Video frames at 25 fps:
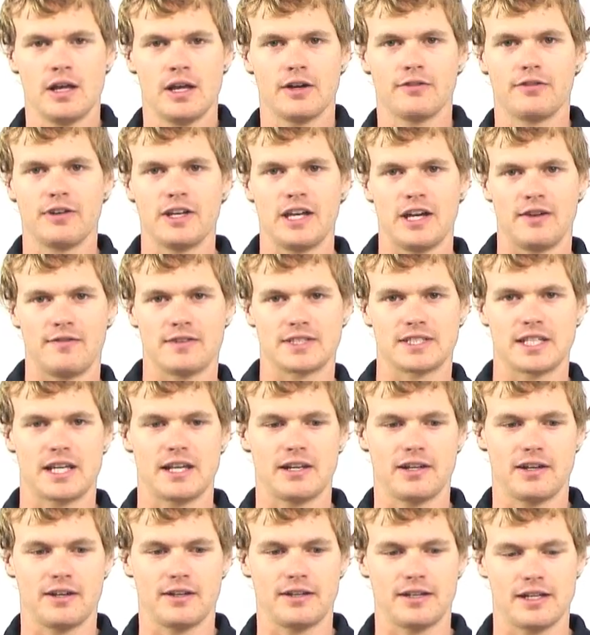If we have a
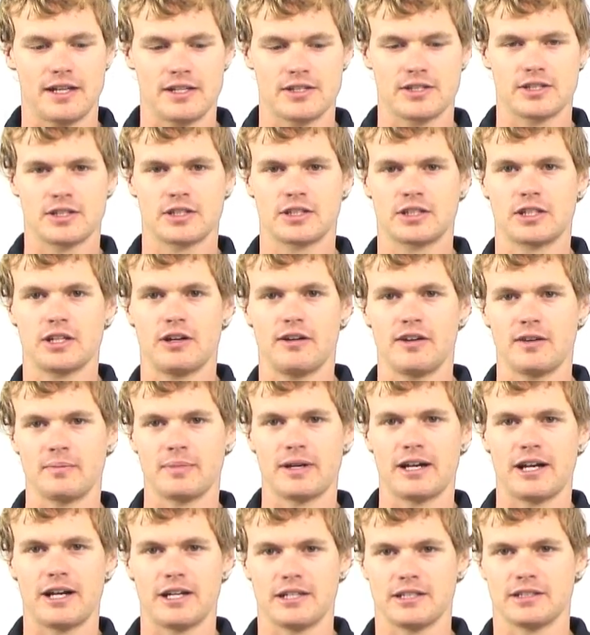satellite that's going
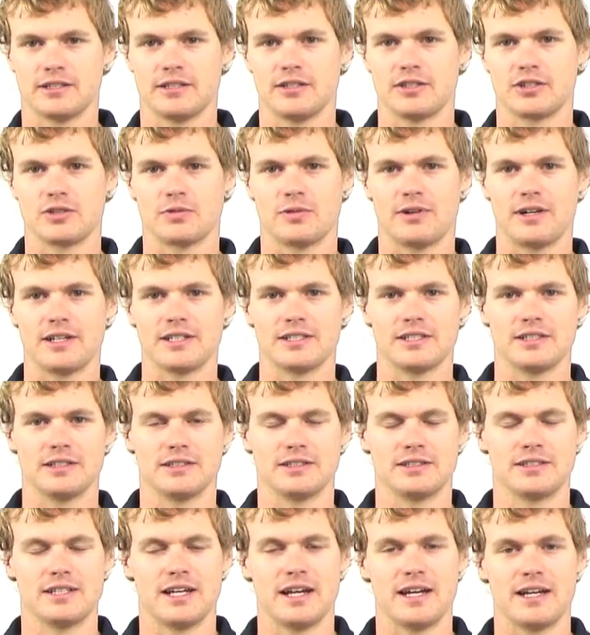past it twice a
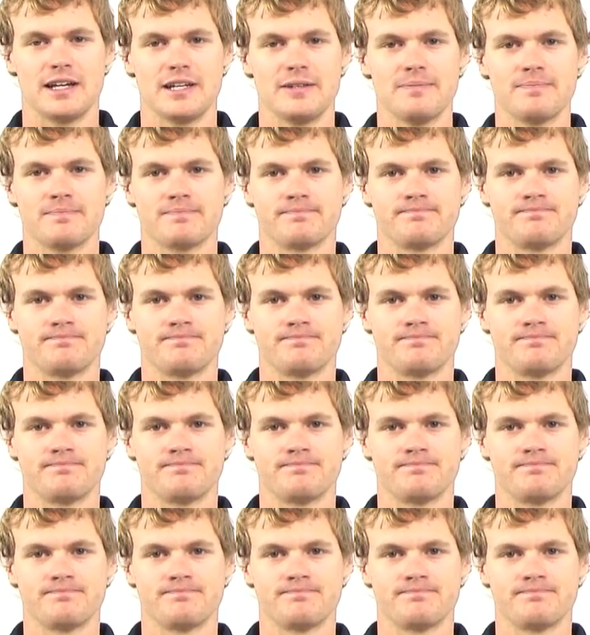day,